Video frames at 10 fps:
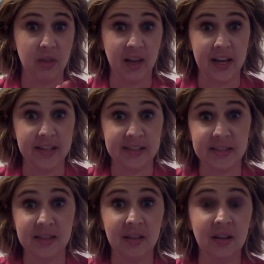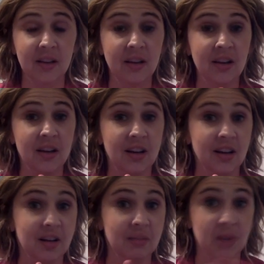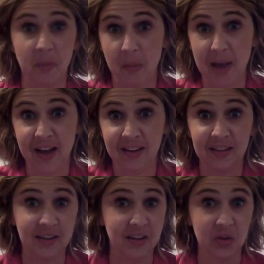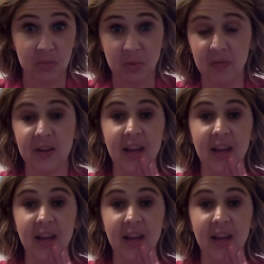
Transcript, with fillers: with ice um, on my back and I couldn't move.